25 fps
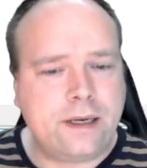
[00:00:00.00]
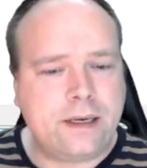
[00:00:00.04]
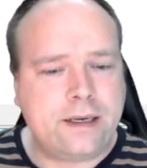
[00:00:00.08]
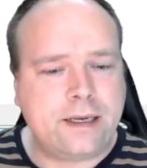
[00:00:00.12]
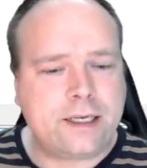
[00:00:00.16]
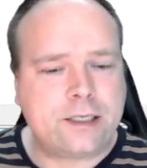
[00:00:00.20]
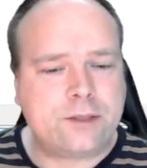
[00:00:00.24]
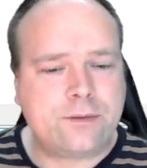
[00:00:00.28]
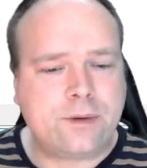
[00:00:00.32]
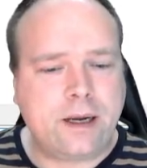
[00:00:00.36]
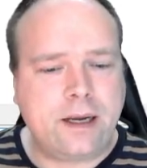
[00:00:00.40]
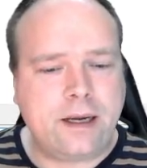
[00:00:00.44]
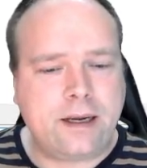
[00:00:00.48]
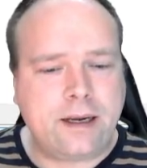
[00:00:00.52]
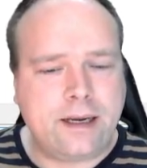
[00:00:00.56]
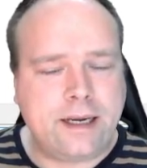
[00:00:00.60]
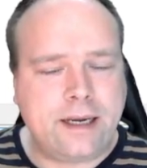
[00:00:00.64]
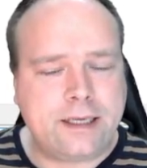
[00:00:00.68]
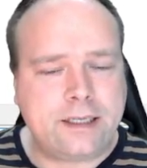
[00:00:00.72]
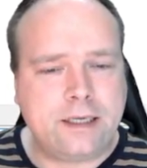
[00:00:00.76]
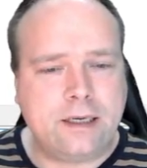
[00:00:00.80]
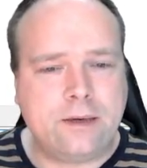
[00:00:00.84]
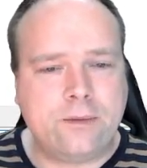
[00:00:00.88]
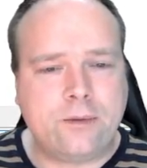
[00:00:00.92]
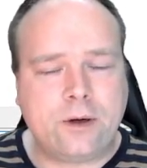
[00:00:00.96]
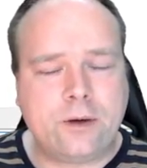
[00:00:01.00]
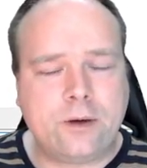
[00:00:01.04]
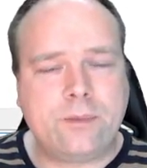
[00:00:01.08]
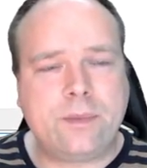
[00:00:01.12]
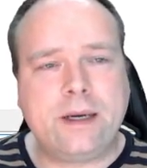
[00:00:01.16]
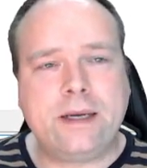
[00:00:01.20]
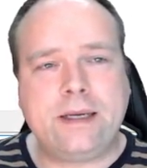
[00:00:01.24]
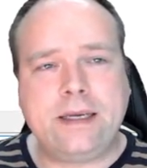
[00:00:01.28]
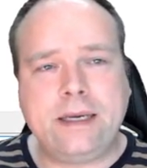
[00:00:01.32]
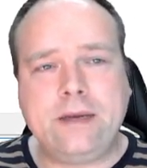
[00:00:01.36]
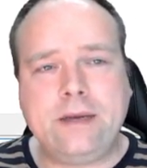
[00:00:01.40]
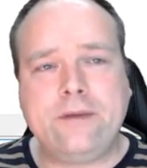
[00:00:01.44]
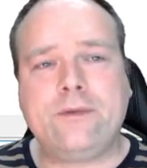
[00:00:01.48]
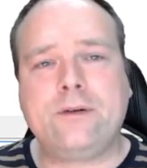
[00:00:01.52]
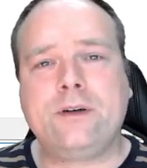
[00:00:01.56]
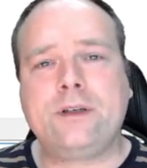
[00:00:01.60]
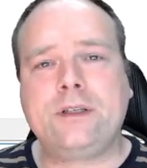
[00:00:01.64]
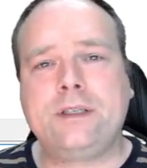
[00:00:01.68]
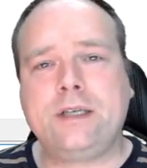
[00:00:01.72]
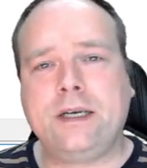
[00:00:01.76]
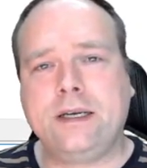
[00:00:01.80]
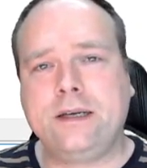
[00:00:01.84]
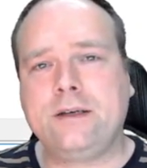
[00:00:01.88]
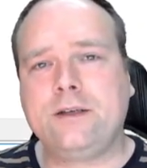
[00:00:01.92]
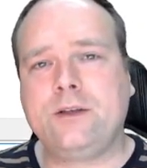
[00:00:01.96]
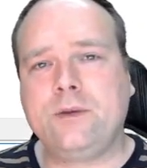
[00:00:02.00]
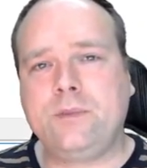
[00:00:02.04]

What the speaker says: and that's why I actually want my default setting